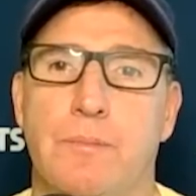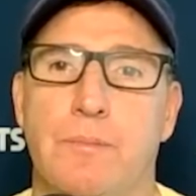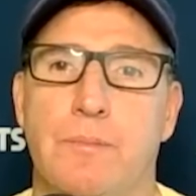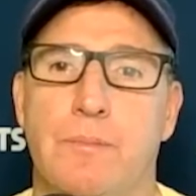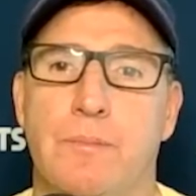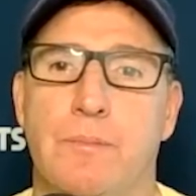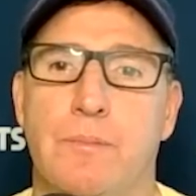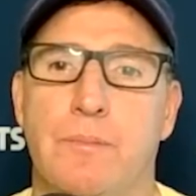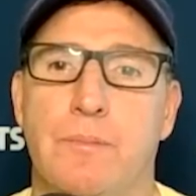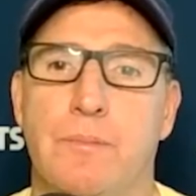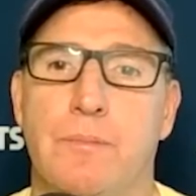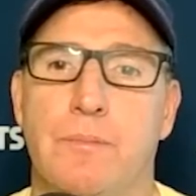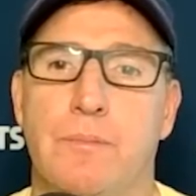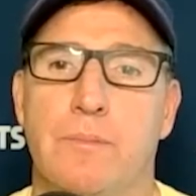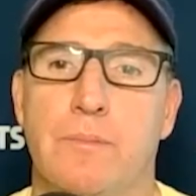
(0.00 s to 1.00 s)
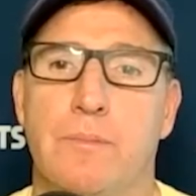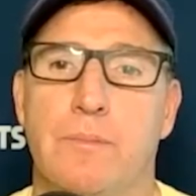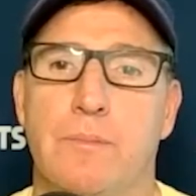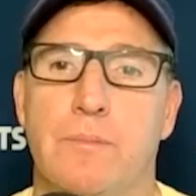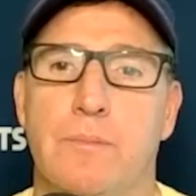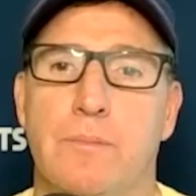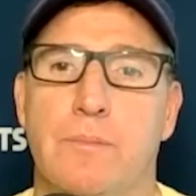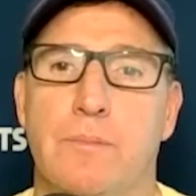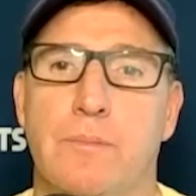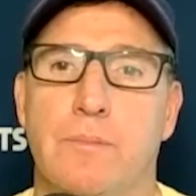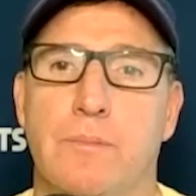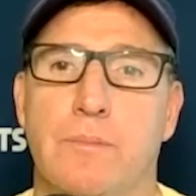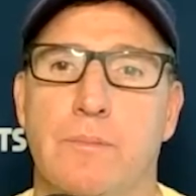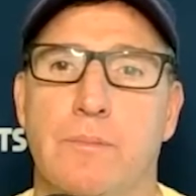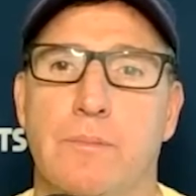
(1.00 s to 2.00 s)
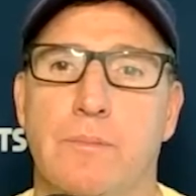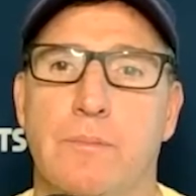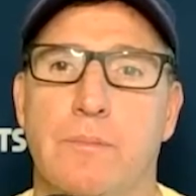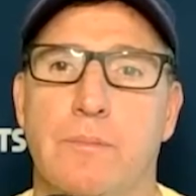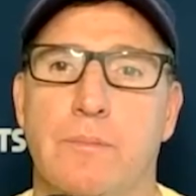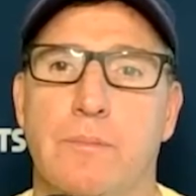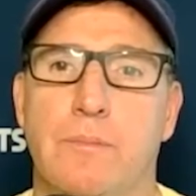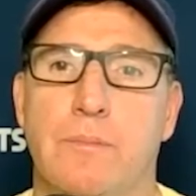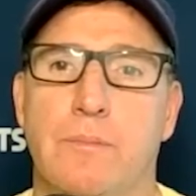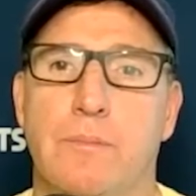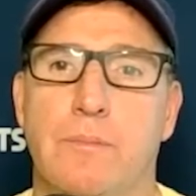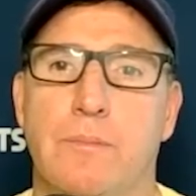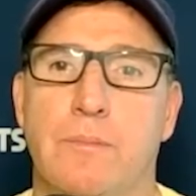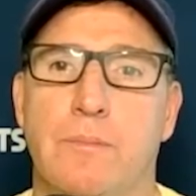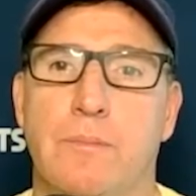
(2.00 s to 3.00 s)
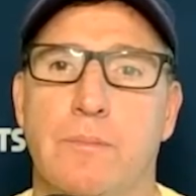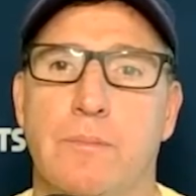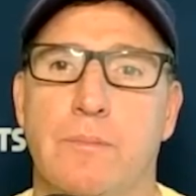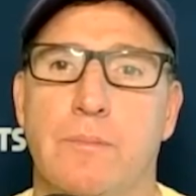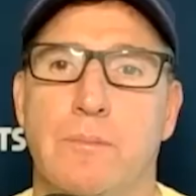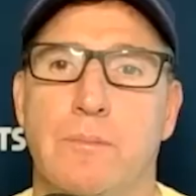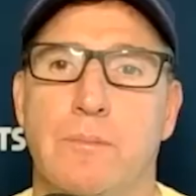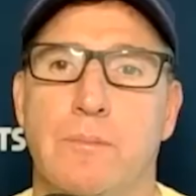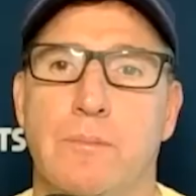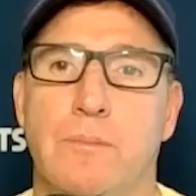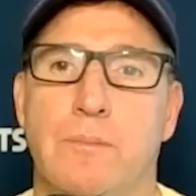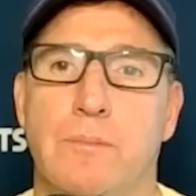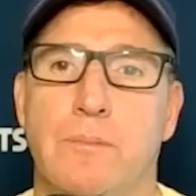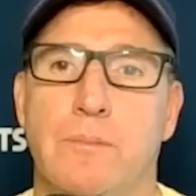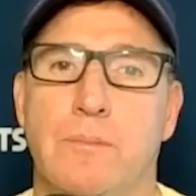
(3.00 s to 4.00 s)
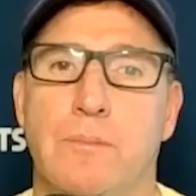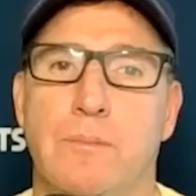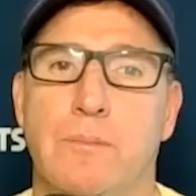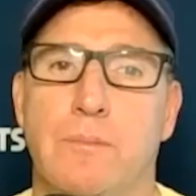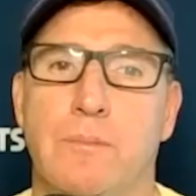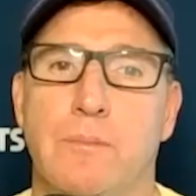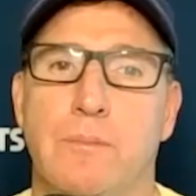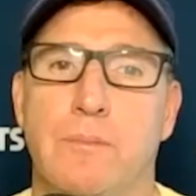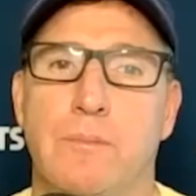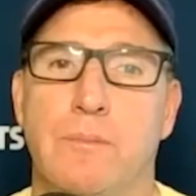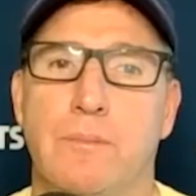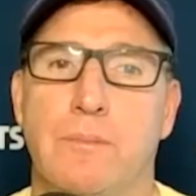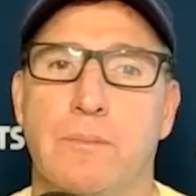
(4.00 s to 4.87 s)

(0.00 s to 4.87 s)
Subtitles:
This person isn't speaking.